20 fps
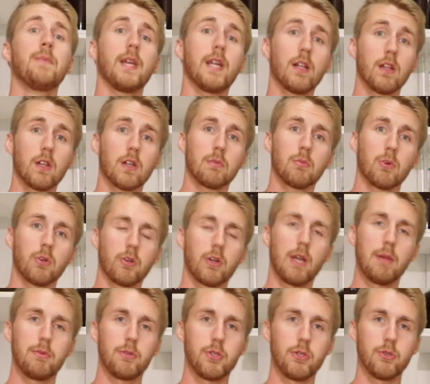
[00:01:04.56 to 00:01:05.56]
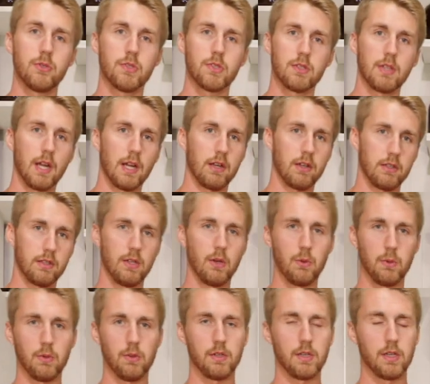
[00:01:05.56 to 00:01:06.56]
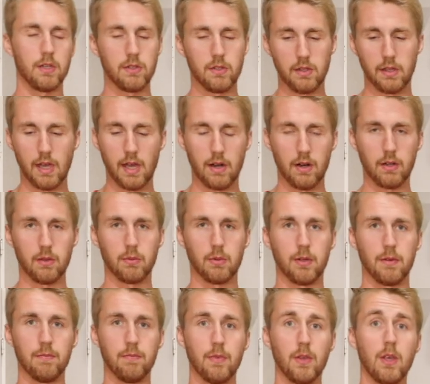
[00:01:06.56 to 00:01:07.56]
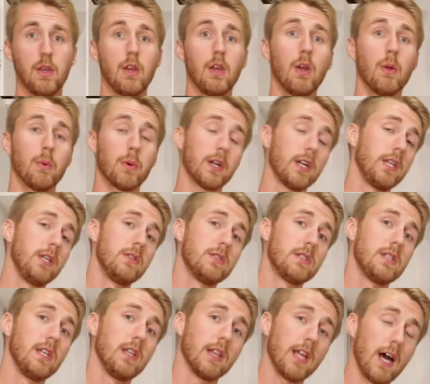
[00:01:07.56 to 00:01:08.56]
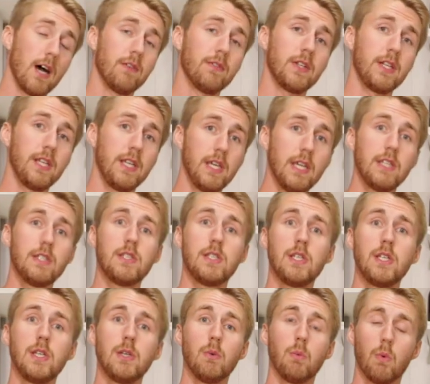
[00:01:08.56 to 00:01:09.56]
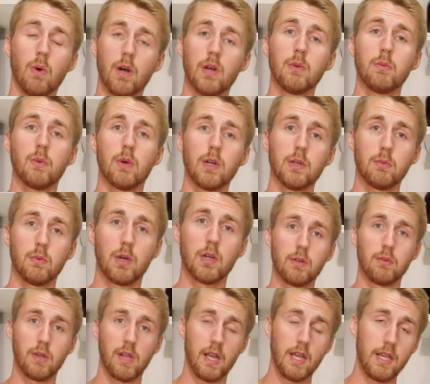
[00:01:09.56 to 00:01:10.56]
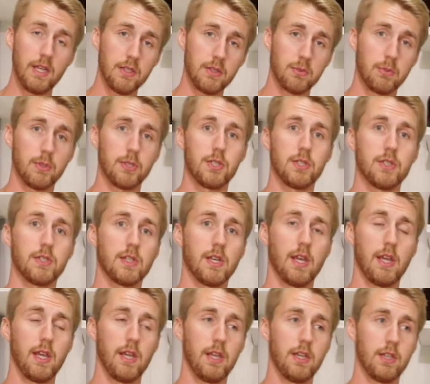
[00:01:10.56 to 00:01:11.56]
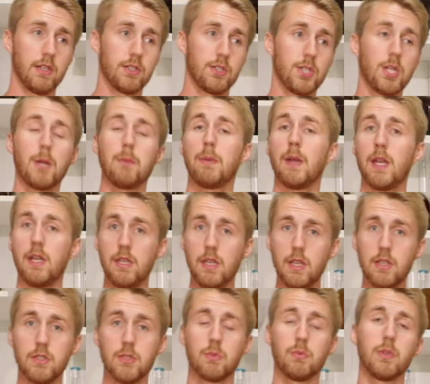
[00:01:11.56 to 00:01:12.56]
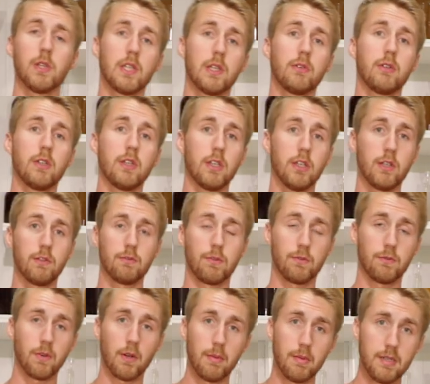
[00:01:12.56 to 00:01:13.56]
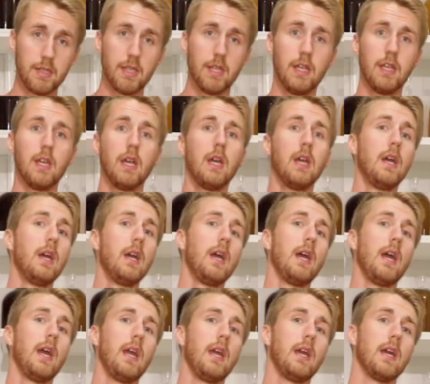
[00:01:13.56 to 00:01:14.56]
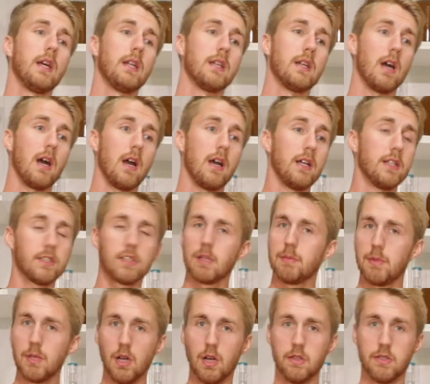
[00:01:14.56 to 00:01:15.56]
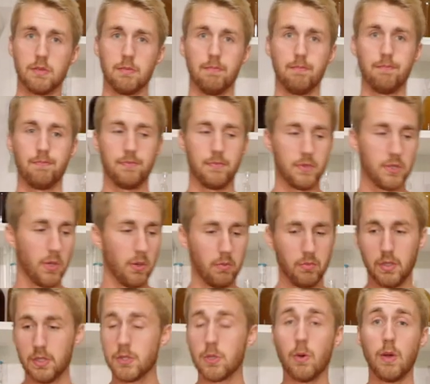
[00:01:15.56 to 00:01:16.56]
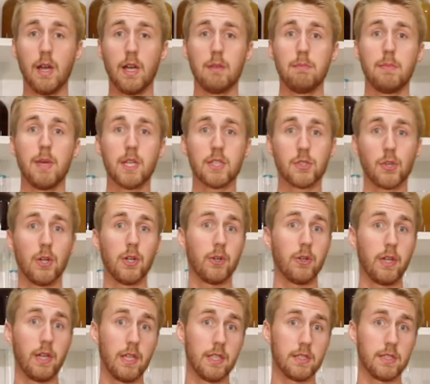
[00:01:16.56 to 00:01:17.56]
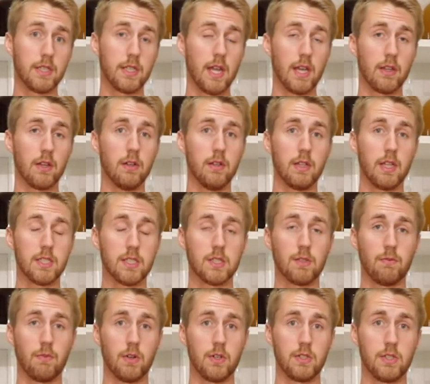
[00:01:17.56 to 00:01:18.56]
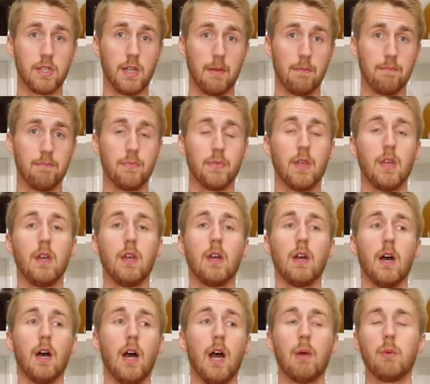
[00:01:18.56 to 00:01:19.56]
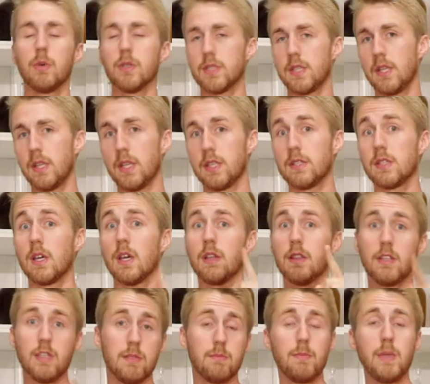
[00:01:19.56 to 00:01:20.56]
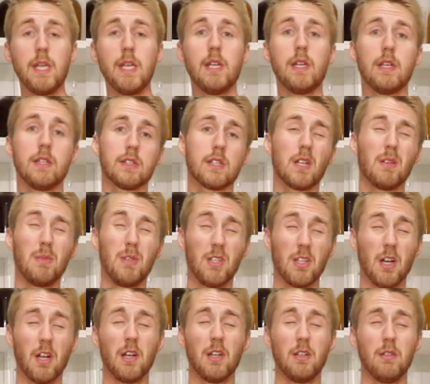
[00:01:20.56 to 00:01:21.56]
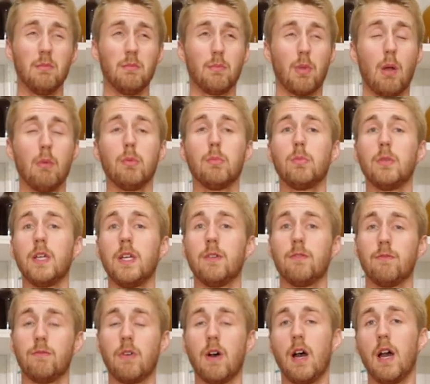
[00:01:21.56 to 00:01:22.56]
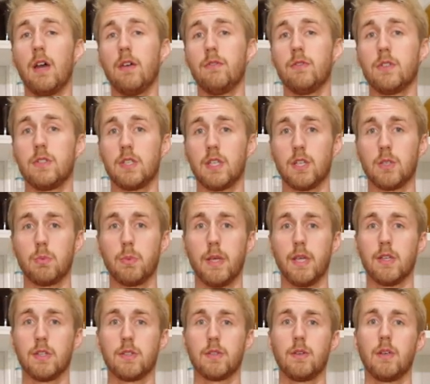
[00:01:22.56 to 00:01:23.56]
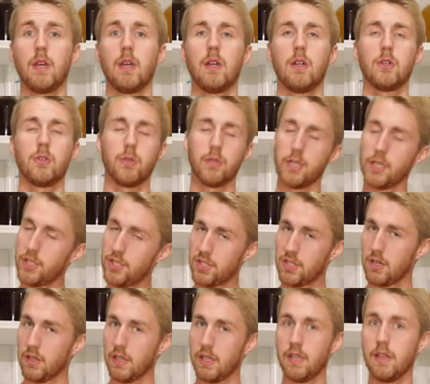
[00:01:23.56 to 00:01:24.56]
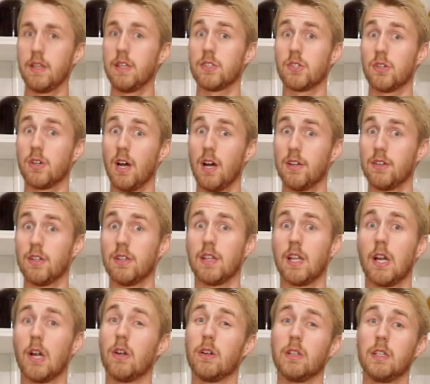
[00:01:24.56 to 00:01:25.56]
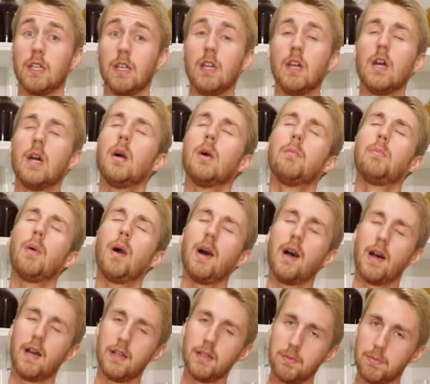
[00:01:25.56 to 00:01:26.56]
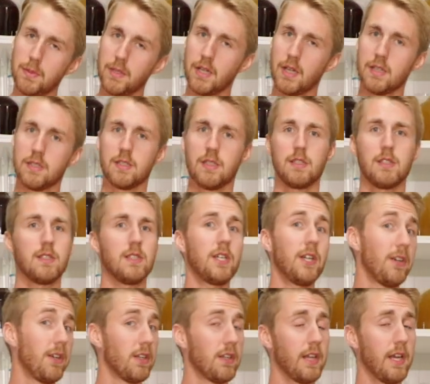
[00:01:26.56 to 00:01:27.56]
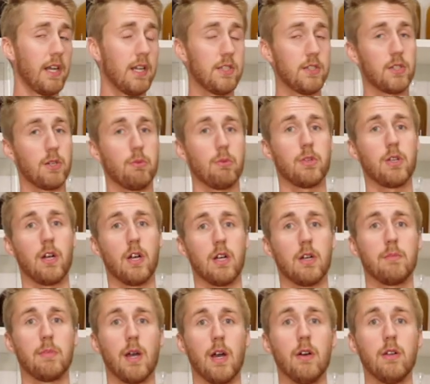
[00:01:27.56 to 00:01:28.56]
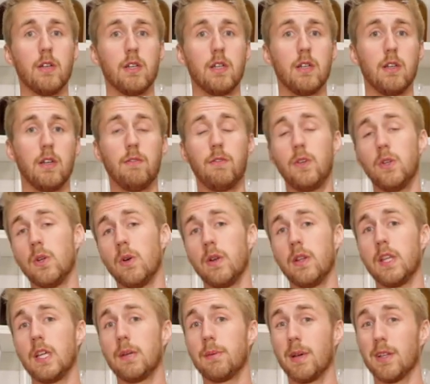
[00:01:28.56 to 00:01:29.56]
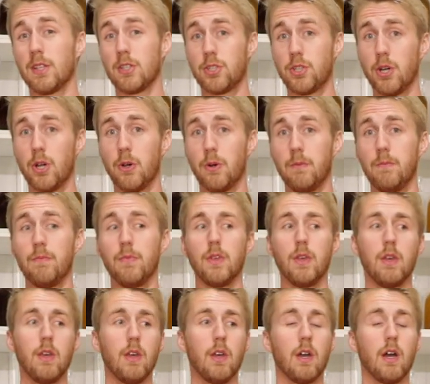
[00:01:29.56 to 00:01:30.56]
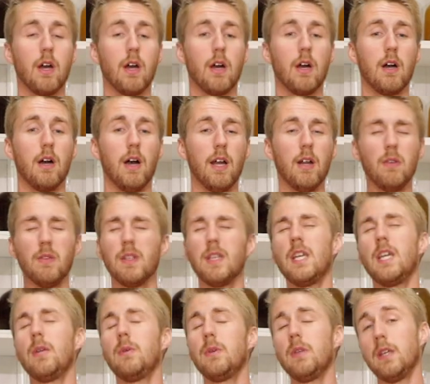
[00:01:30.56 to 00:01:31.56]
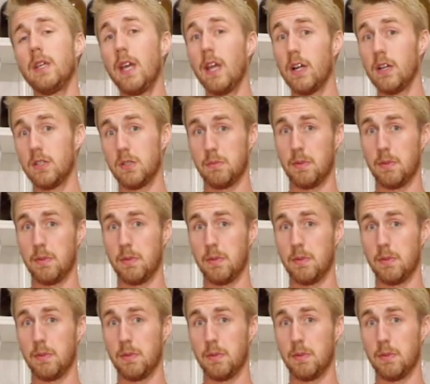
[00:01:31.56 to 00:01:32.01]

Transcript: and a little more grape juice that totaled into that other one. We're gonna use the Lalvin EC1118, which is a champagne yeast, really, really good for fermenting, and uh, it's gonna be awesome. So let's go ahead and mix our ingredients together. That's the first step. Uh, I will say this, this mead is gonna be done probably in five to six weeks. Traditionally, these are not done that early, but because this is Tyrion Lannister we're talking about, and if you know anything about the show, uh, I don't think he really cares